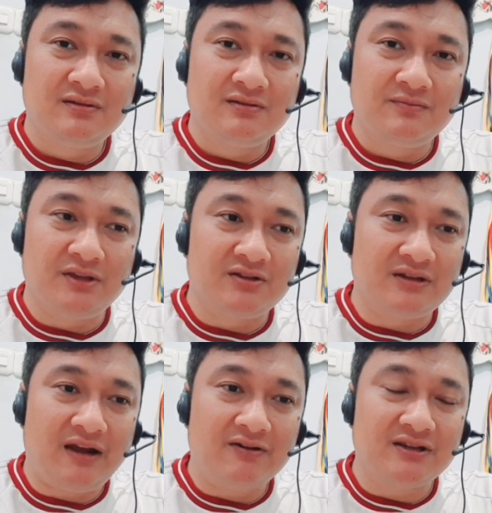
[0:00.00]
Because
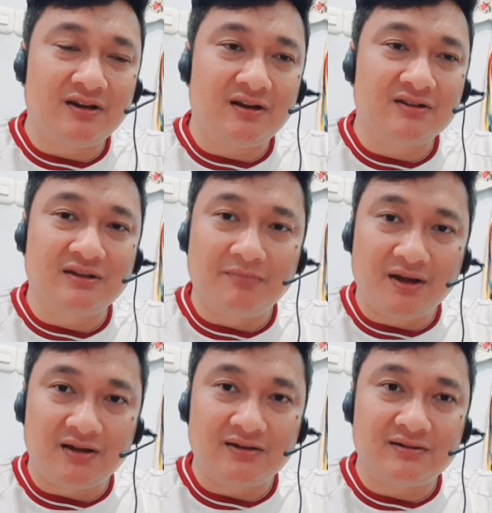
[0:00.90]
Erik ten Hag
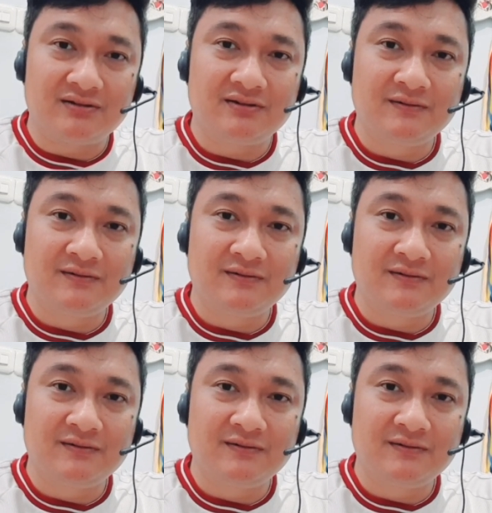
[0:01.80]
demand